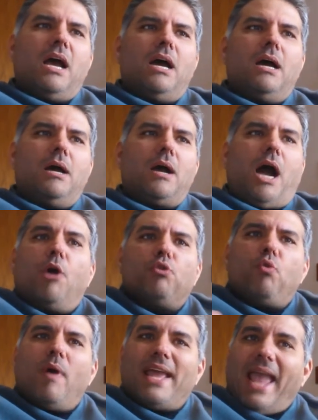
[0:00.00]

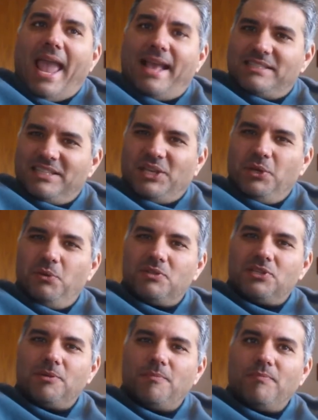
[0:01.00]
How do I
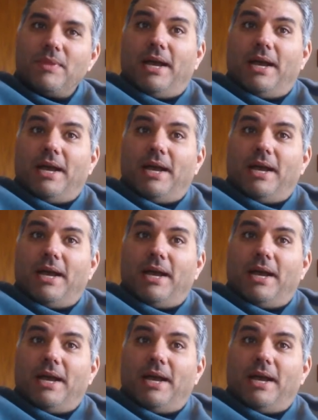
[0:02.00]
execute,